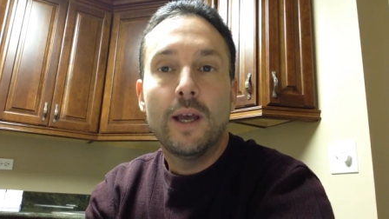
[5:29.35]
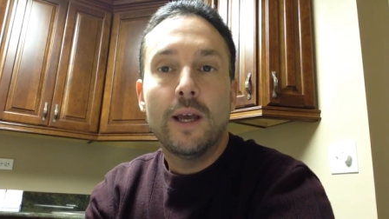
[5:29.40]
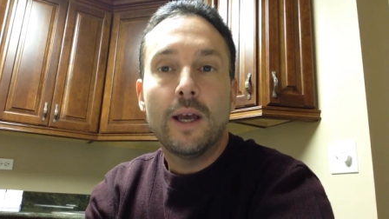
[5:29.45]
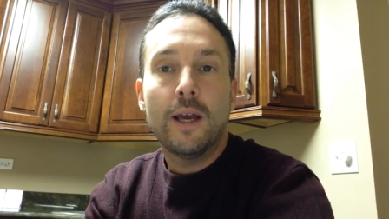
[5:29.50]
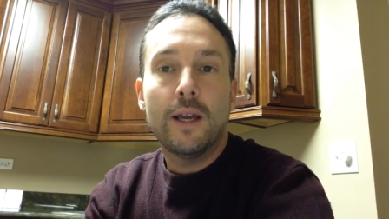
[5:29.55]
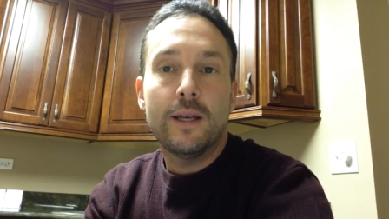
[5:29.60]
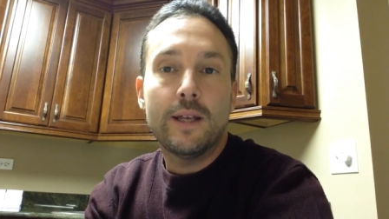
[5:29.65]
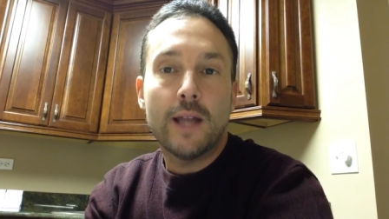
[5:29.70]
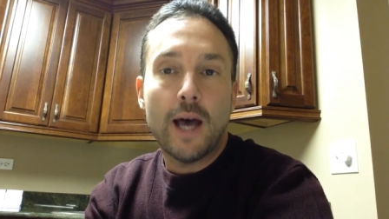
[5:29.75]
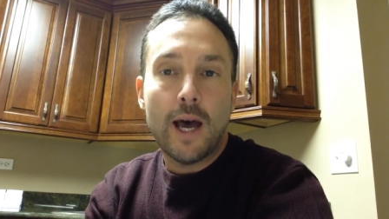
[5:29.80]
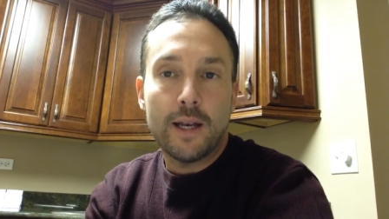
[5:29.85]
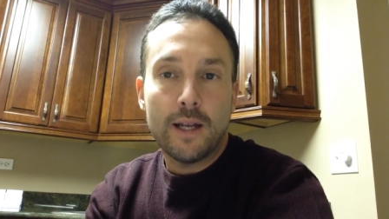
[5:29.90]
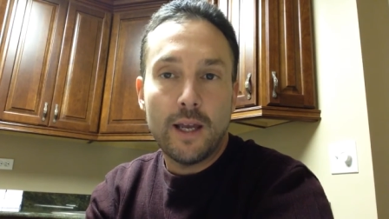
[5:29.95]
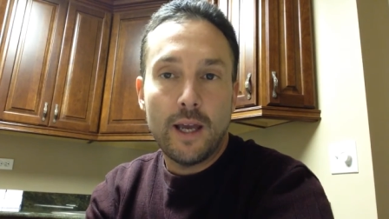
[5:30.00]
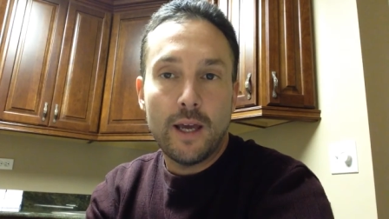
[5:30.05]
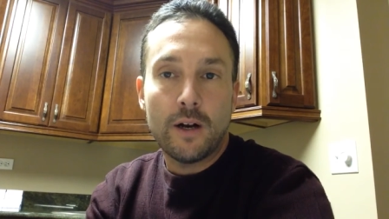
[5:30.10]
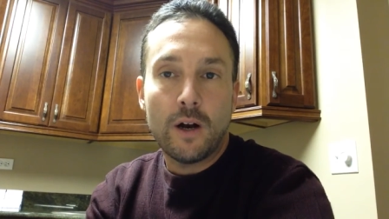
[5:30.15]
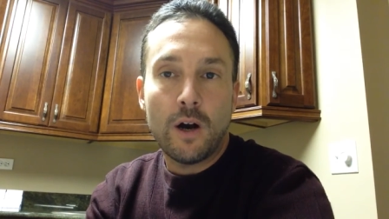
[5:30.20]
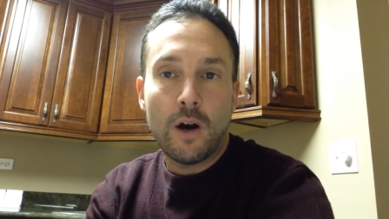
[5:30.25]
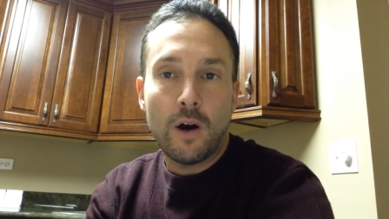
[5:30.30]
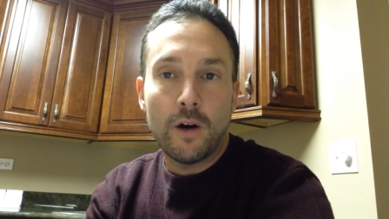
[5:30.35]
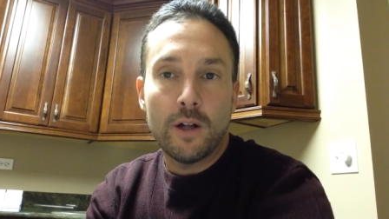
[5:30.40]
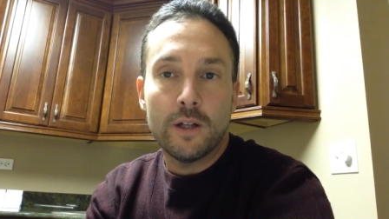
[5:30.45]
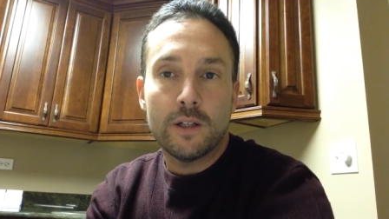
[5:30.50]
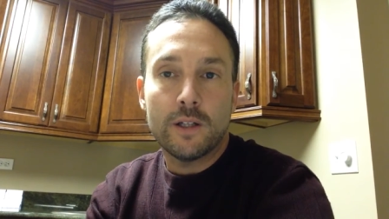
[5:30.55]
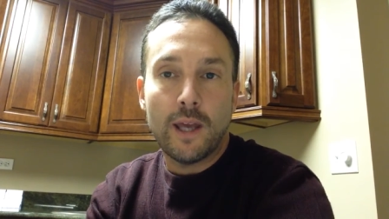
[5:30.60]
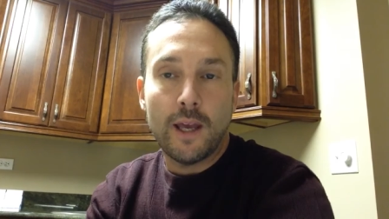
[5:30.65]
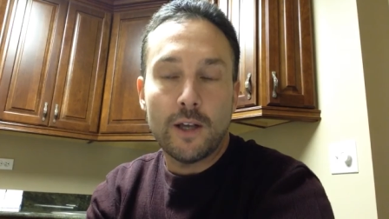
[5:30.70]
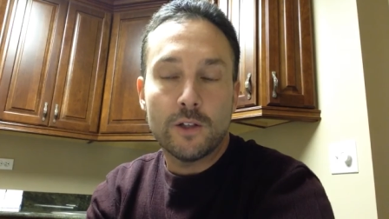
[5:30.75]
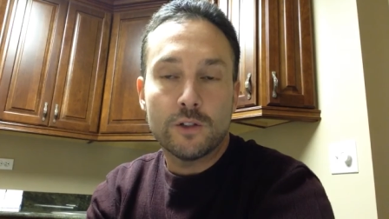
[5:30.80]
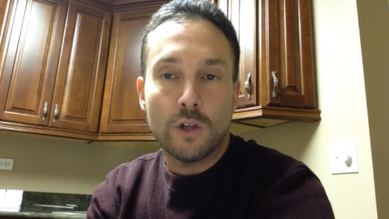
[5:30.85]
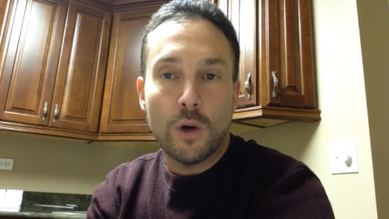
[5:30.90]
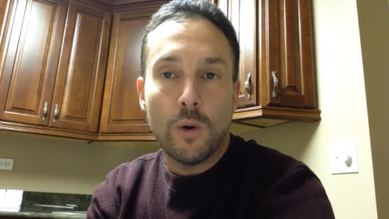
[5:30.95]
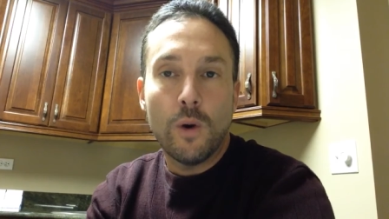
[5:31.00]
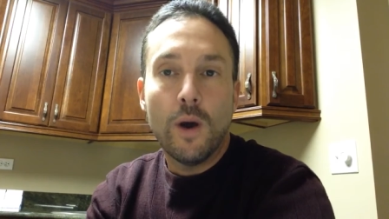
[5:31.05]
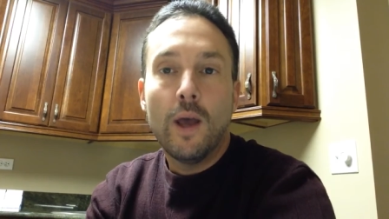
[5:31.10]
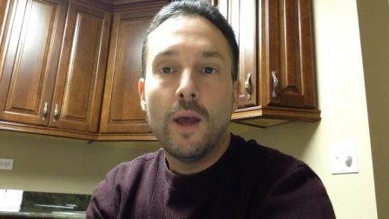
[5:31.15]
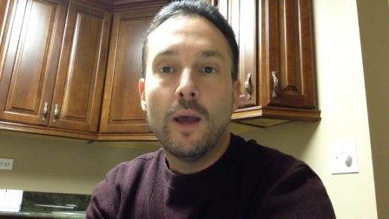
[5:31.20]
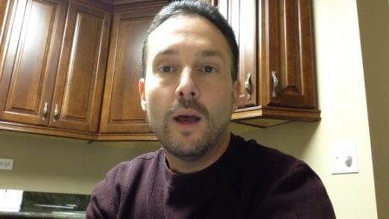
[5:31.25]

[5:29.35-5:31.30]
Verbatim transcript: and not had a heart attack. So,